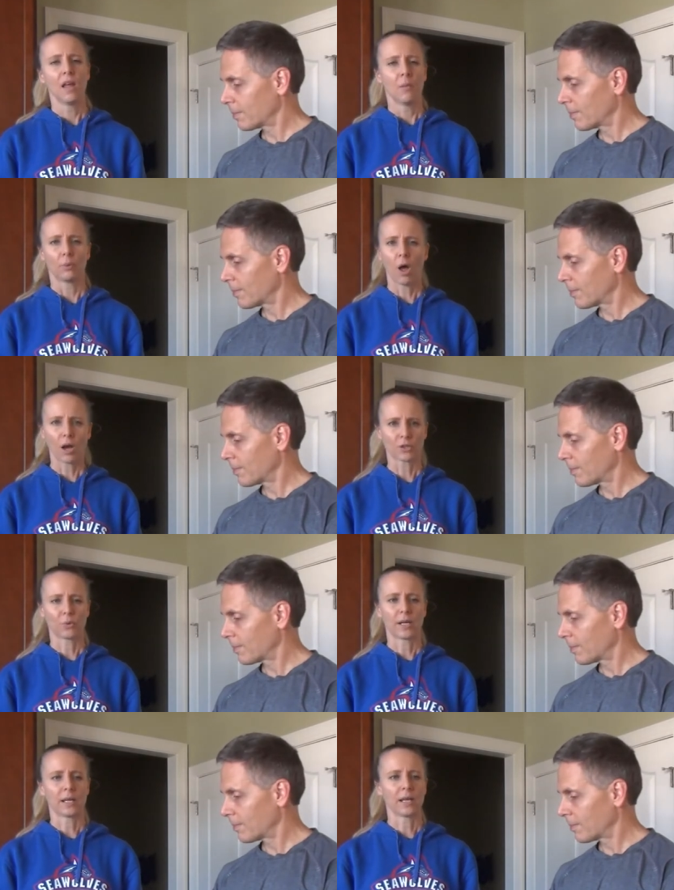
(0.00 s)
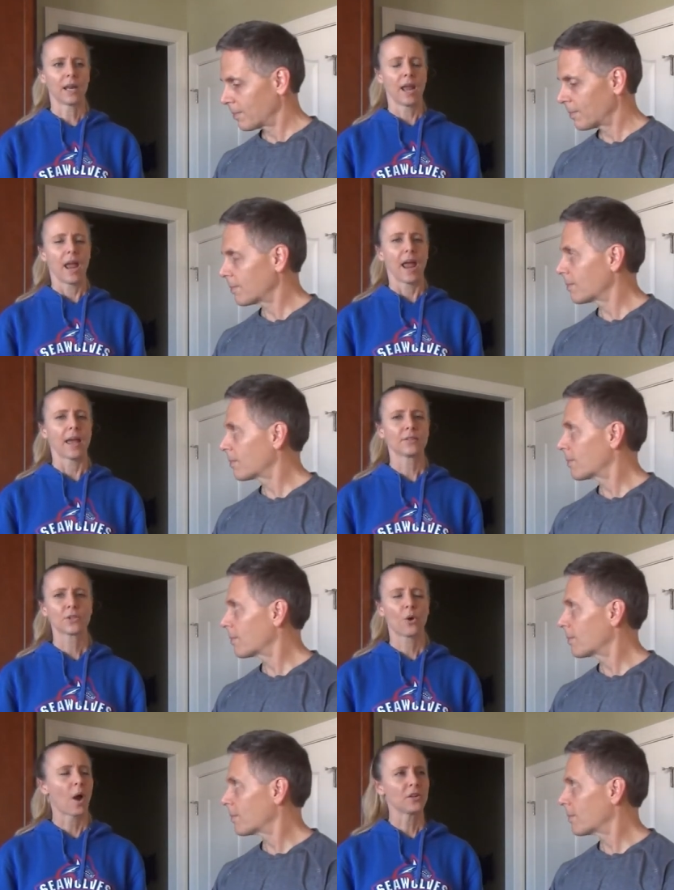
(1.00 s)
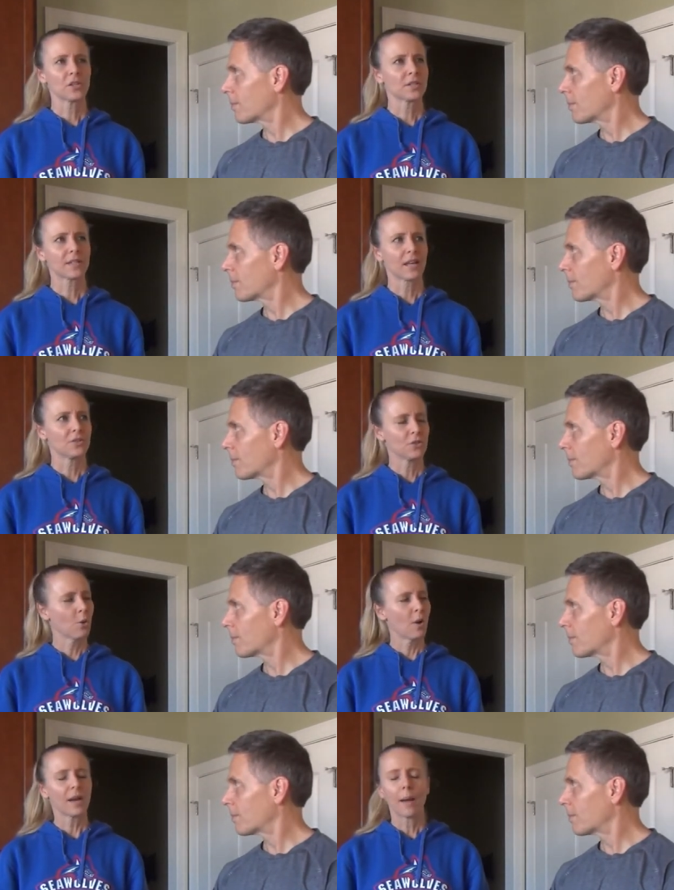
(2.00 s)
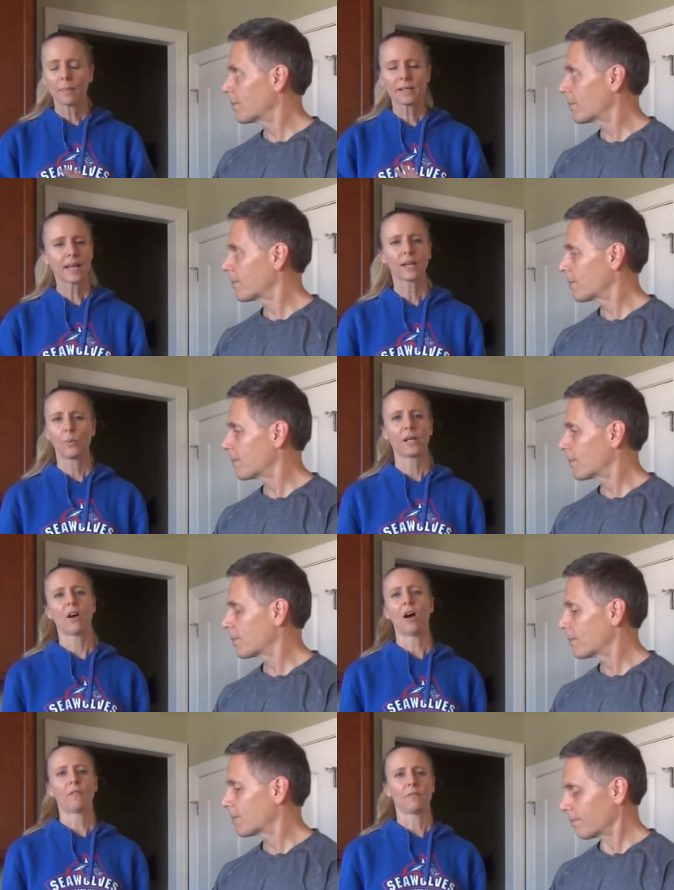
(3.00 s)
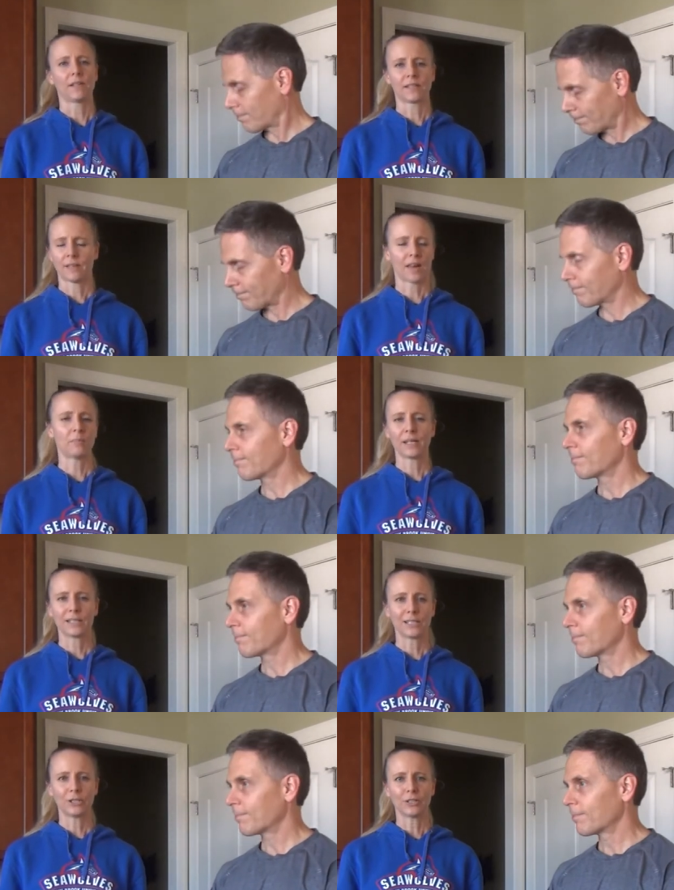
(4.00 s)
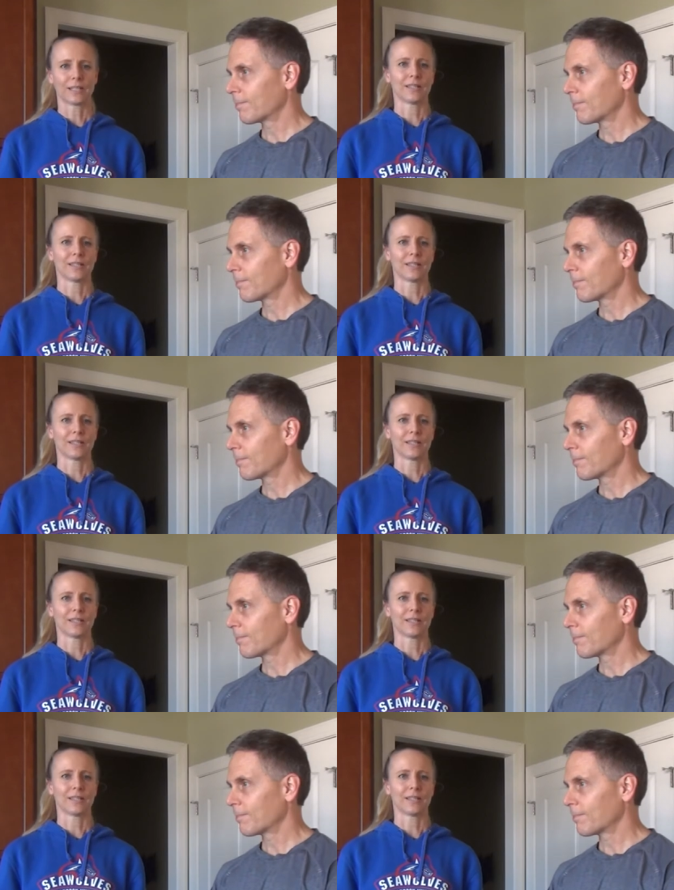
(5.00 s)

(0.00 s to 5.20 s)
Speaker 1: blogs written. And so I just decided, you know what, I'm going to take a week off. It's not a big deal. It's